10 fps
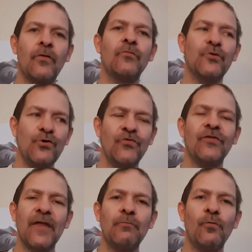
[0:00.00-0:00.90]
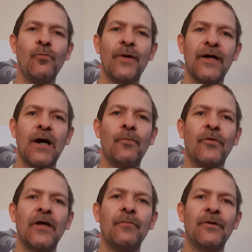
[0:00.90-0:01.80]
usually they will pick up
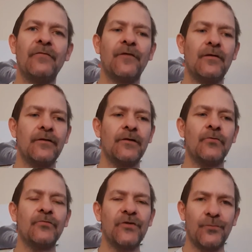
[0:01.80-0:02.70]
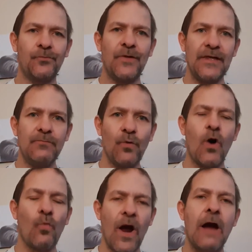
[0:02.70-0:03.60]
on it, but if just be
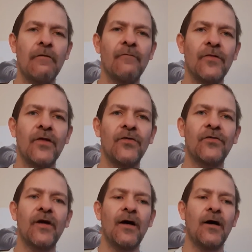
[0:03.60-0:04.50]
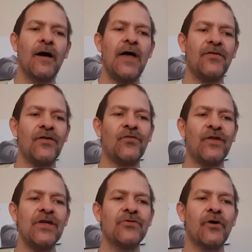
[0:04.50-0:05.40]
aware of this.
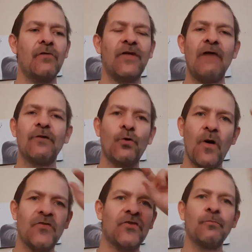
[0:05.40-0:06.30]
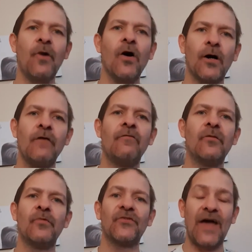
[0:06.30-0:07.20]
SSD drives have a question mark over
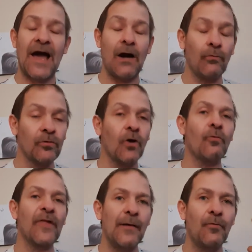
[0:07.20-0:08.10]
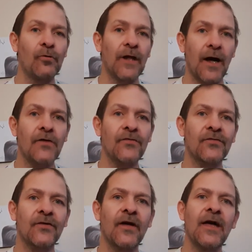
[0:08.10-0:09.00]
them as to how long they will
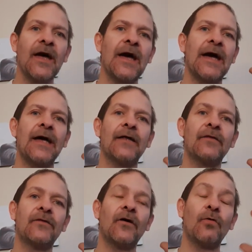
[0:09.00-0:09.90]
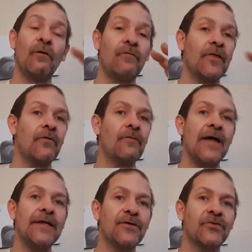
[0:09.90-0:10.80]
last, and whether they're
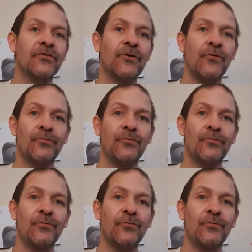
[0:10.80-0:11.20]
any good to use